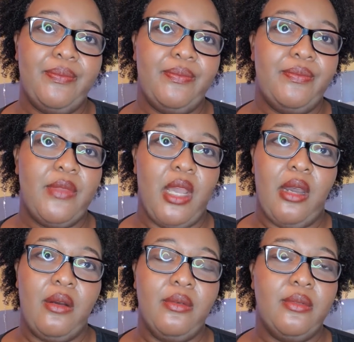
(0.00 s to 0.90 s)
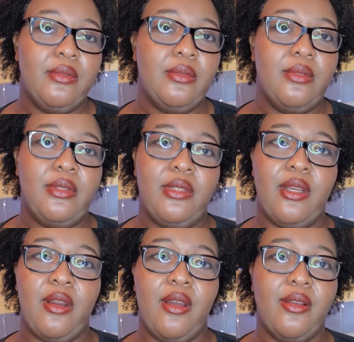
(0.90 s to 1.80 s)
no. The
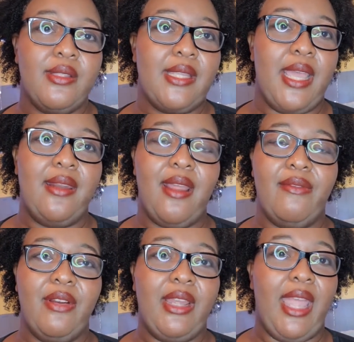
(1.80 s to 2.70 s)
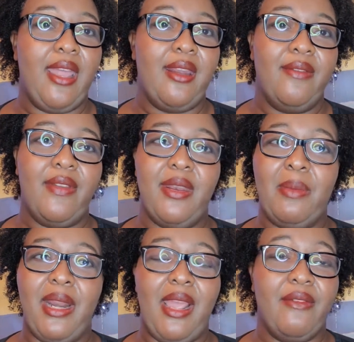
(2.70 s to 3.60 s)
girl said, never again. If
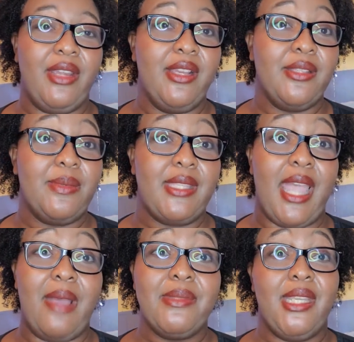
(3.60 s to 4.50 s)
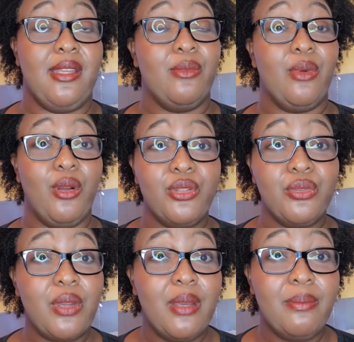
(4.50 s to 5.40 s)
anybody ever hears me say I'm taking a road
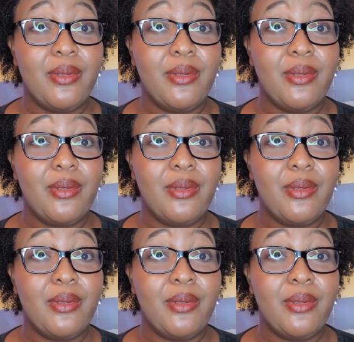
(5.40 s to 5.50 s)
trip,